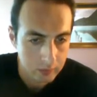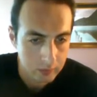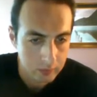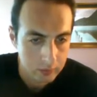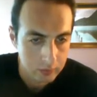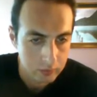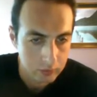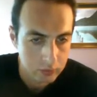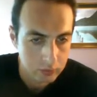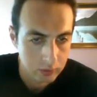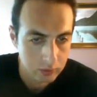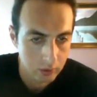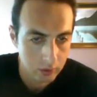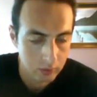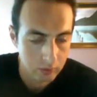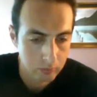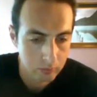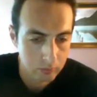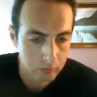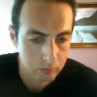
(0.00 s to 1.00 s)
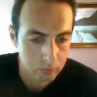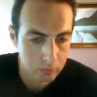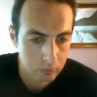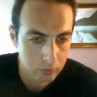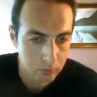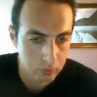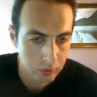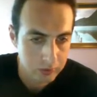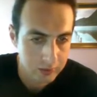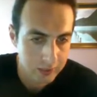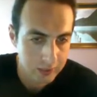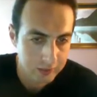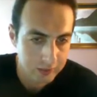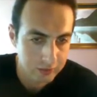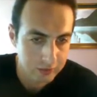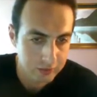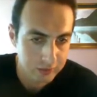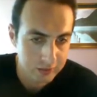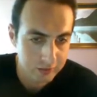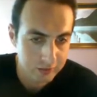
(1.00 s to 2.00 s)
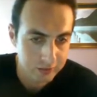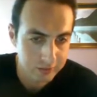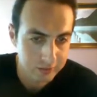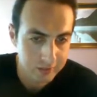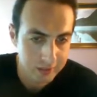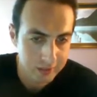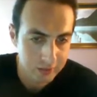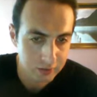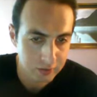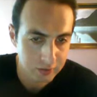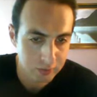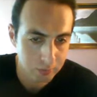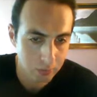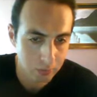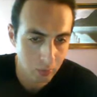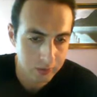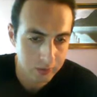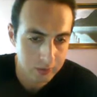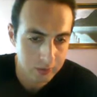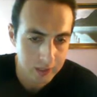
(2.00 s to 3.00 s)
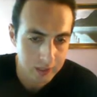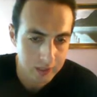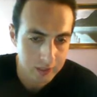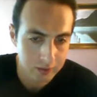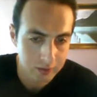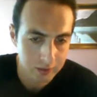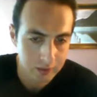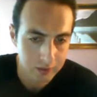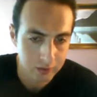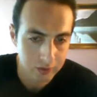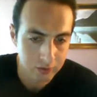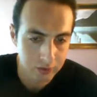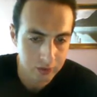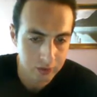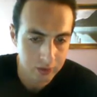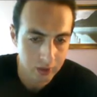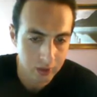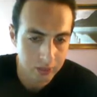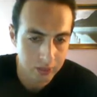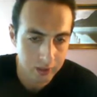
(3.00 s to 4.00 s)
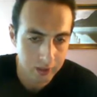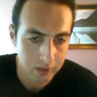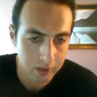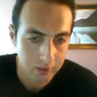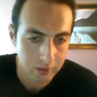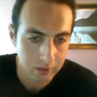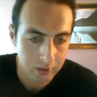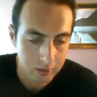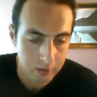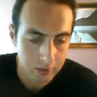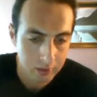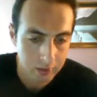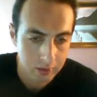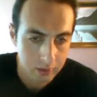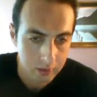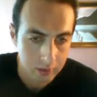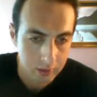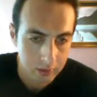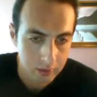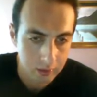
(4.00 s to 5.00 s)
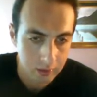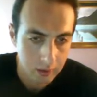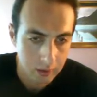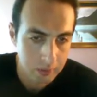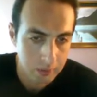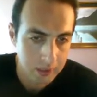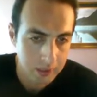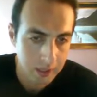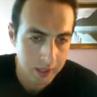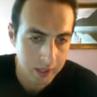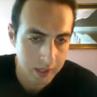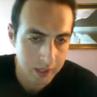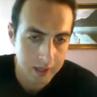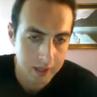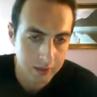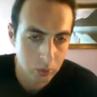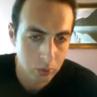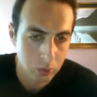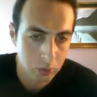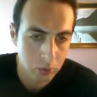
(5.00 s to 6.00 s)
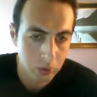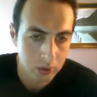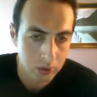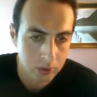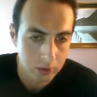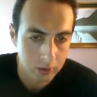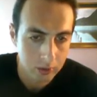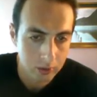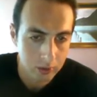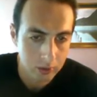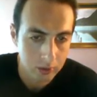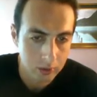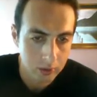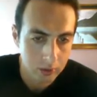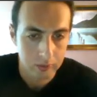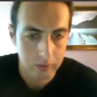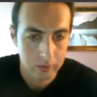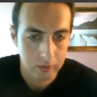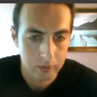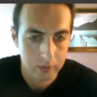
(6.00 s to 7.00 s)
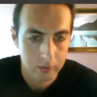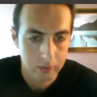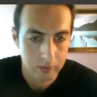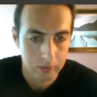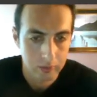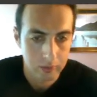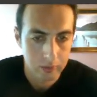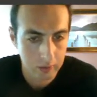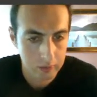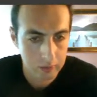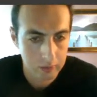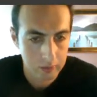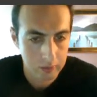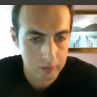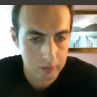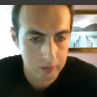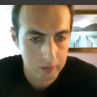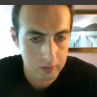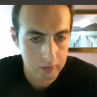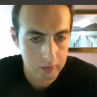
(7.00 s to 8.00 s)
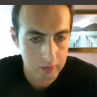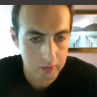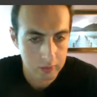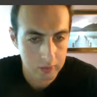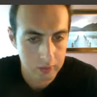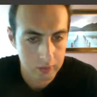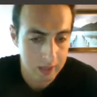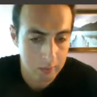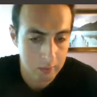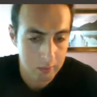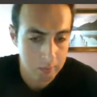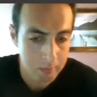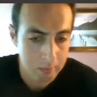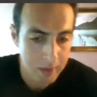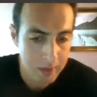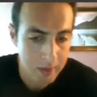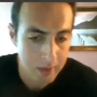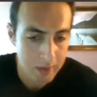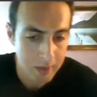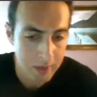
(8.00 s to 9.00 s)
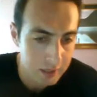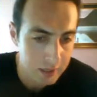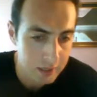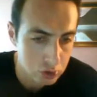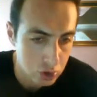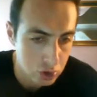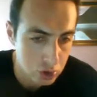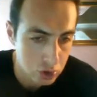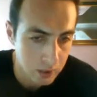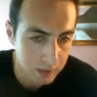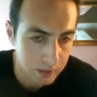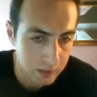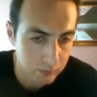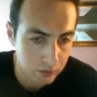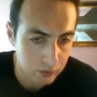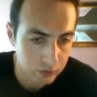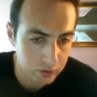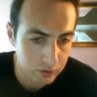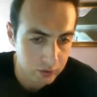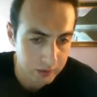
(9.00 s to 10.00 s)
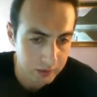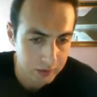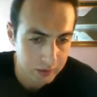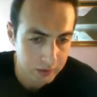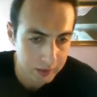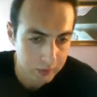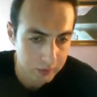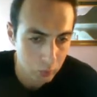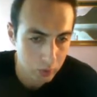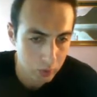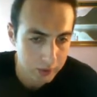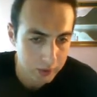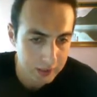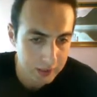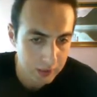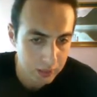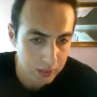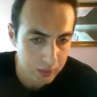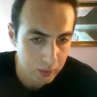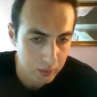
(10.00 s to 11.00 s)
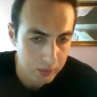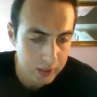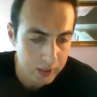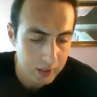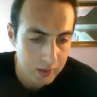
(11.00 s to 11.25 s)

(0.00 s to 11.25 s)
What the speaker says: So rook takes c6, pawn takes, and there's nothing. I mean, I gotta do it. There's no choice. And then maybe I try for something like rook e3.